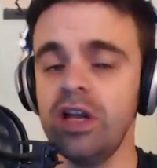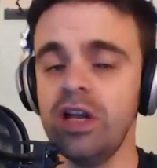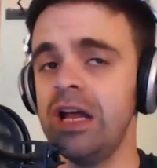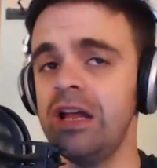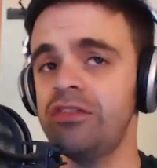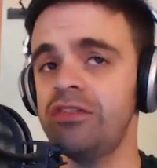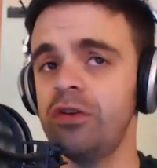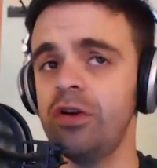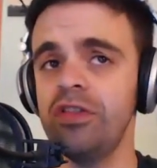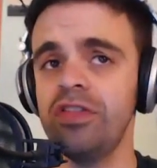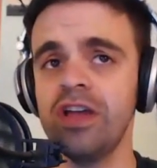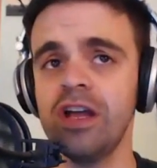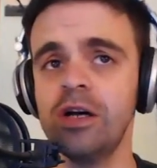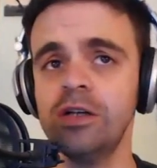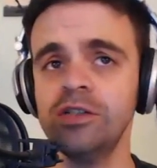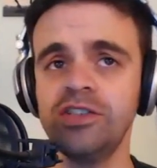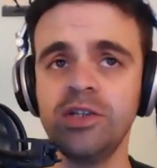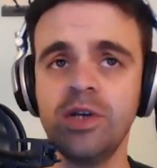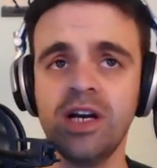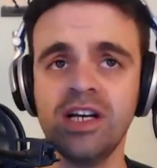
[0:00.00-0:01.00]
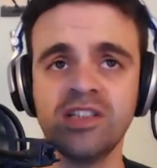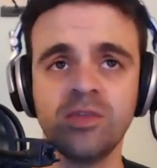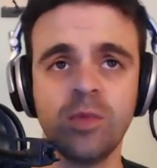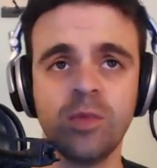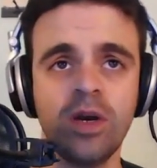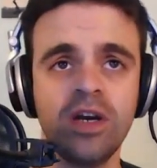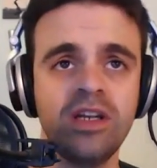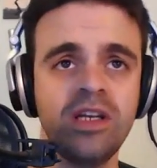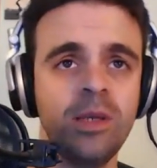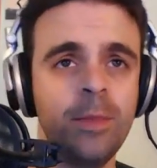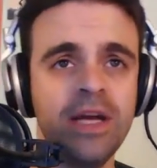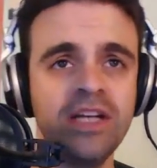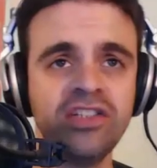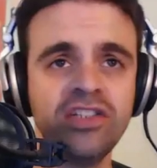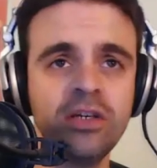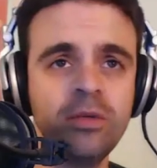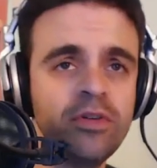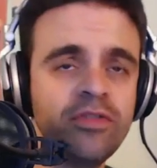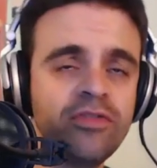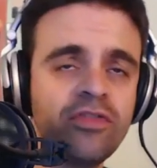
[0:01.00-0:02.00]
Is there anything else you guys wanted to
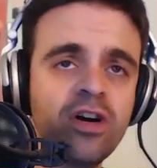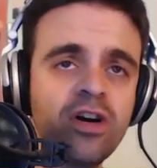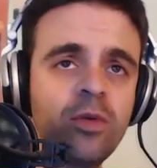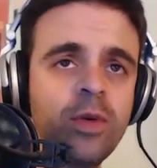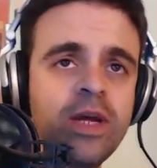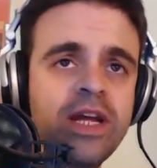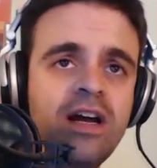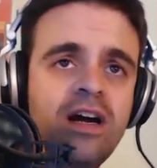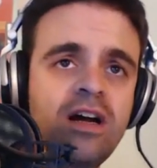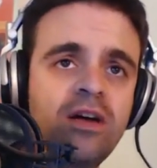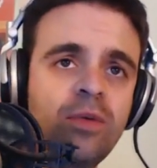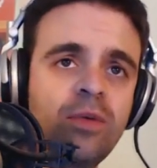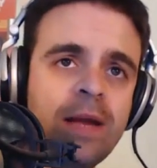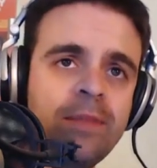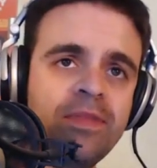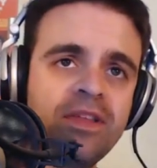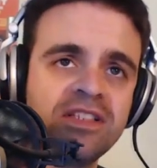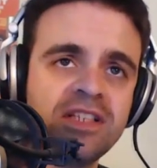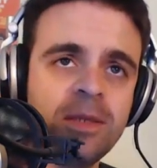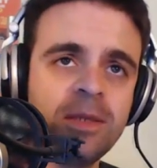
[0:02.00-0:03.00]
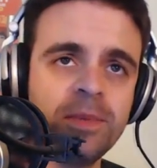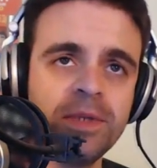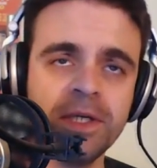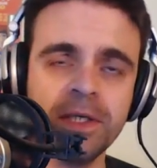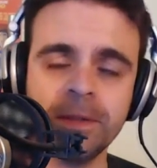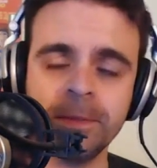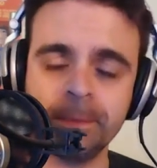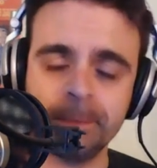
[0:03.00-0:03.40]
mention before we wrap this up here?